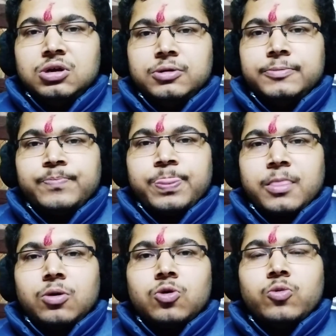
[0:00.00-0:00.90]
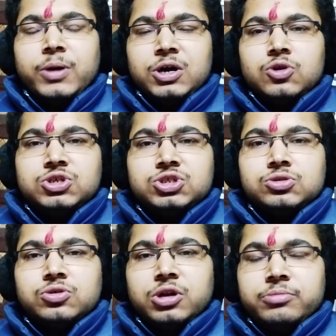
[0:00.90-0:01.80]
or Ubuntu
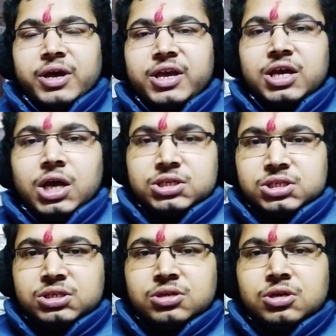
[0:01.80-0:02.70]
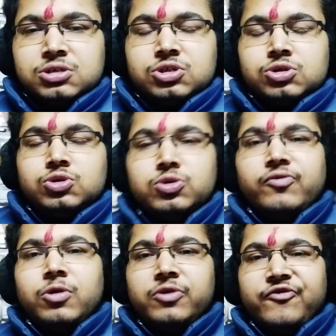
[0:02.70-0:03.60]
store in my case, so you
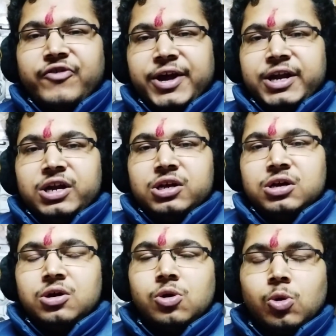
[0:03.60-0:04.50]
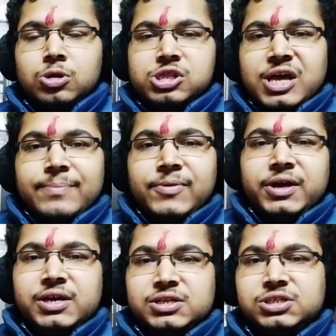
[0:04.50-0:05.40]
won't find all the
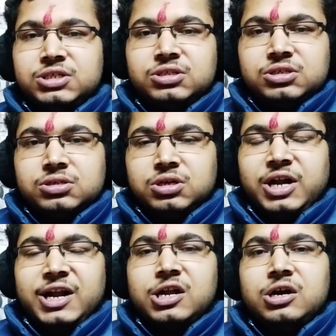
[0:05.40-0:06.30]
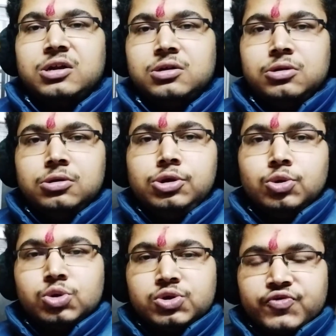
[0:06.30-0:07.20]
applications that are
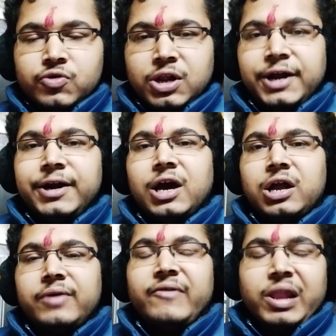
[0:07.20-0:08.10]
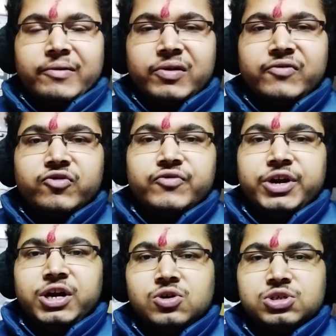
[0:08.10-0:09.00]
useful and are available for
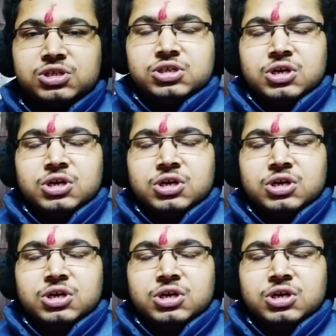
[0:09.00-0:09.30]
Windows.